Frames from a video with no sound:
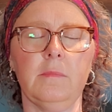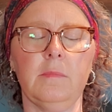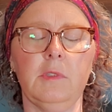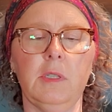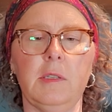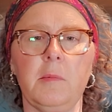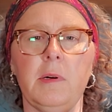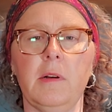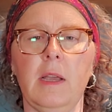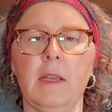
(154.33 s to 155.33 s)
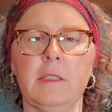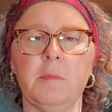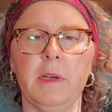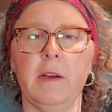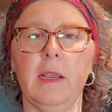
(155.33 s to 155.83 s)
So let's open our eyes,
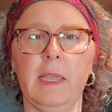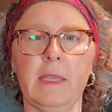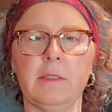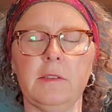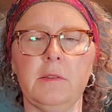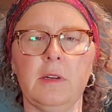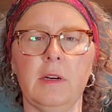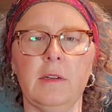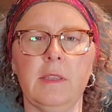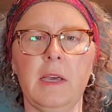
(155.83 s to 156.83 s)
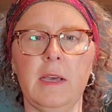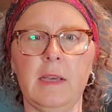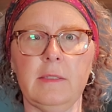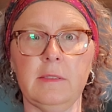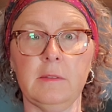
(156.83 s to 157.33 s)
bring our hands to our
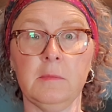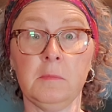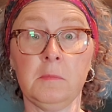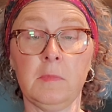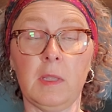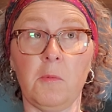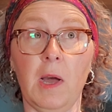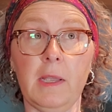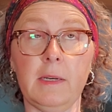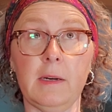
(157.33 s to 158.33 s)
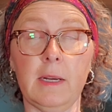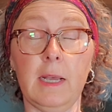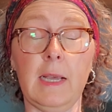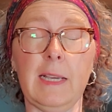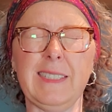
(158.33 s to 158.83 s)
thighs, widen our
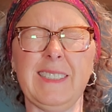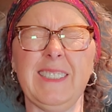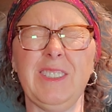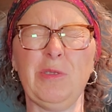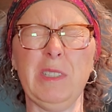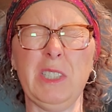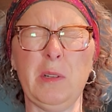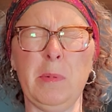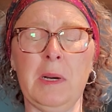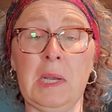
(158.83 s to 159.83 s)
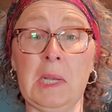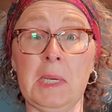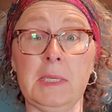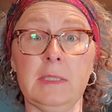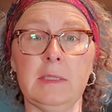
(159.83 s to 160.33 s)
eyes and squinch up our
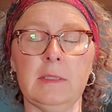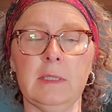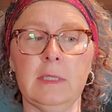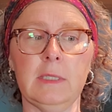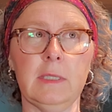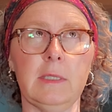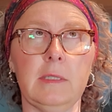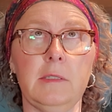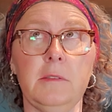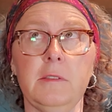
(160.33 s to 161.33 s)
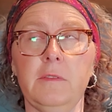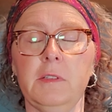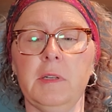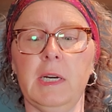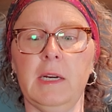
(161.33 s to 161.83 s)
eyes and do a
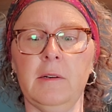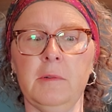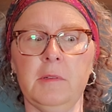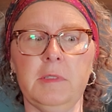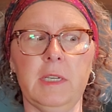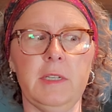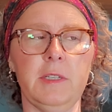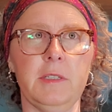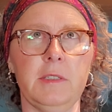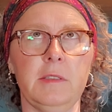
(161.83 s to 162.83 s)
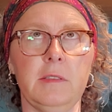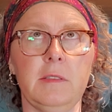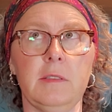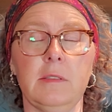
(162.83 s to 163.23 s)
few eye rotations.